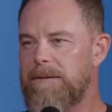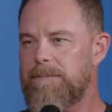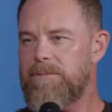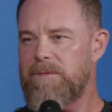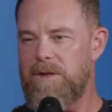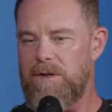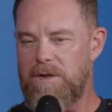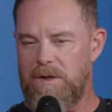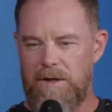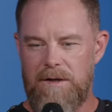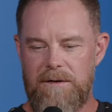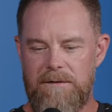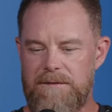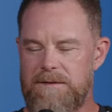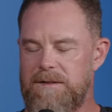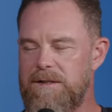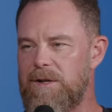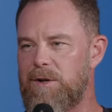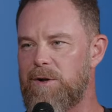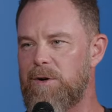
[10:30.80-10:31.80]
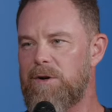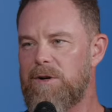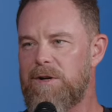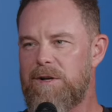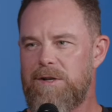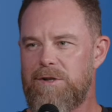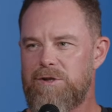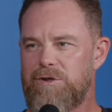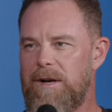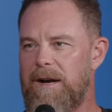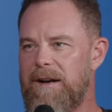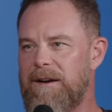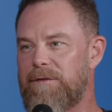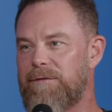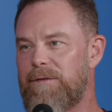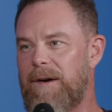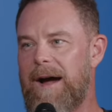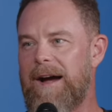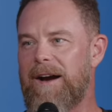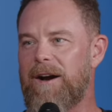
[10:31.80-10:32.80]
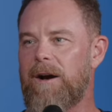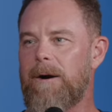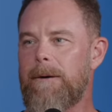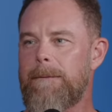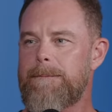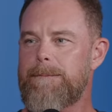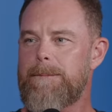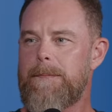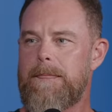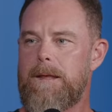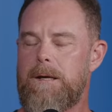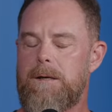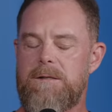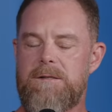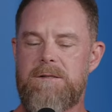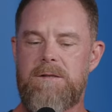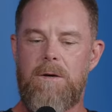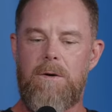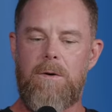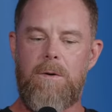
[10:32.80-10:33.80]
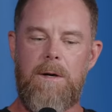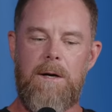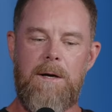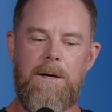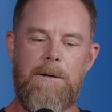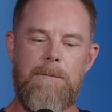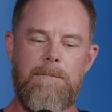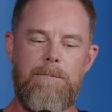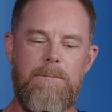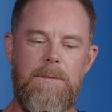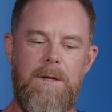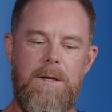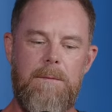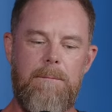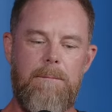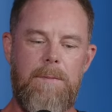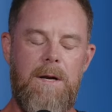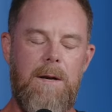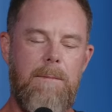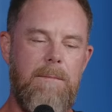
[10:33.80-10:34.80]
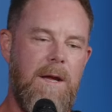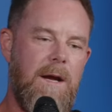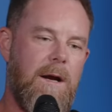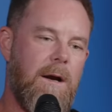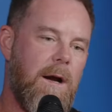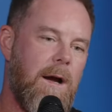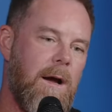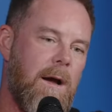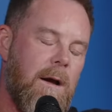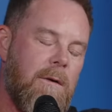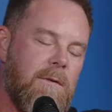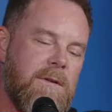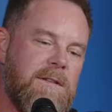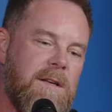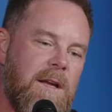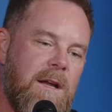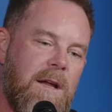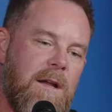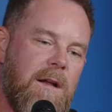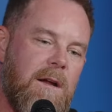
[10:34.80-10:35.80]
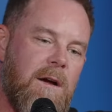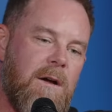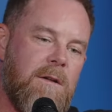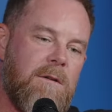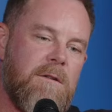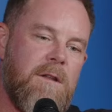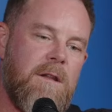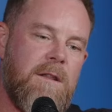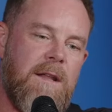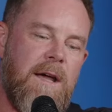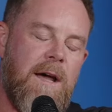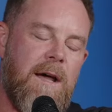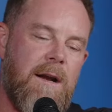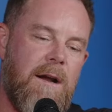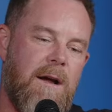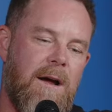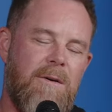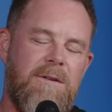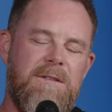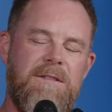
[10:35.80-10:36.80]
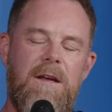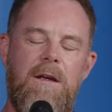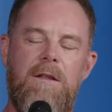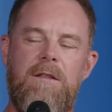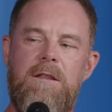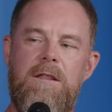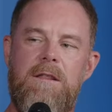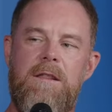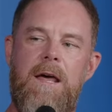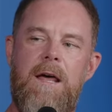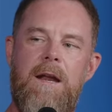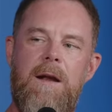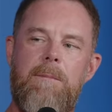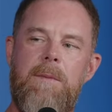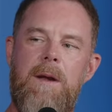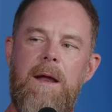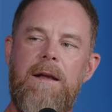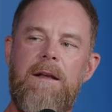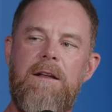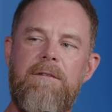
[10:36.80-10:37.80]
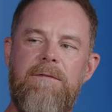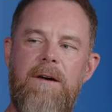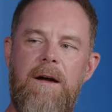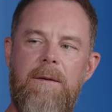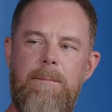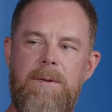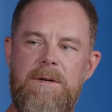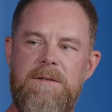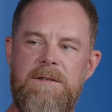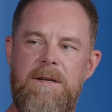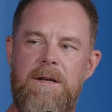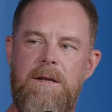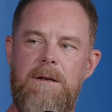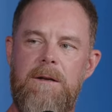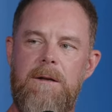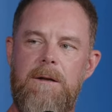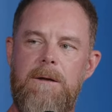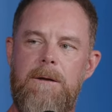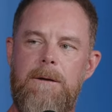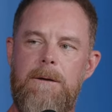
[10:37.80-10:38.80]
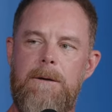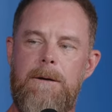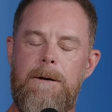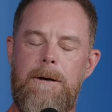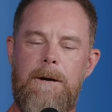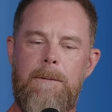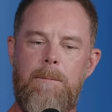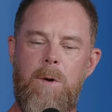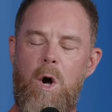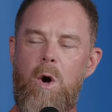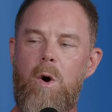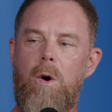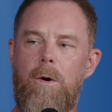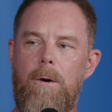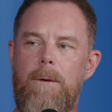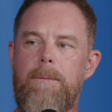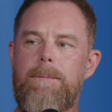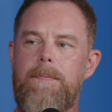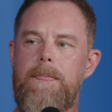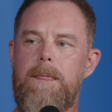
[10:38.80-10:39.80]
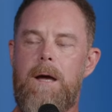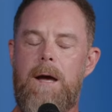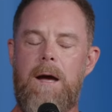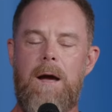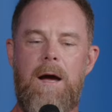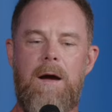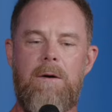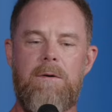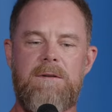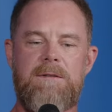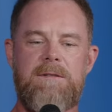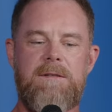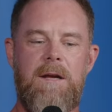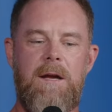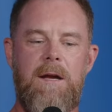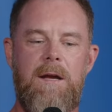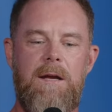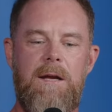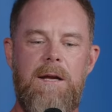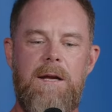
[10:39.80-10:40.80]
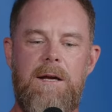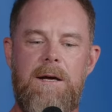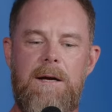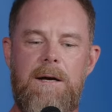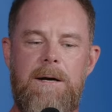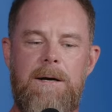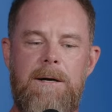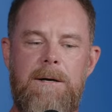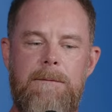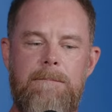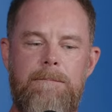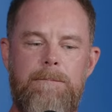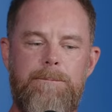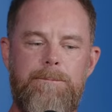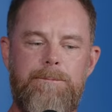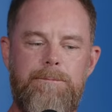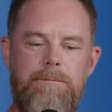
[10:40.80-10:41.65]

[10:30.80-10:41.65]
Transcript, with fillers: the nerves you know trying to fire. So, um, but I'm there. I, I, would say other than that, I would say other than that, I'm 95 percent um, whole. I, I would say. Um,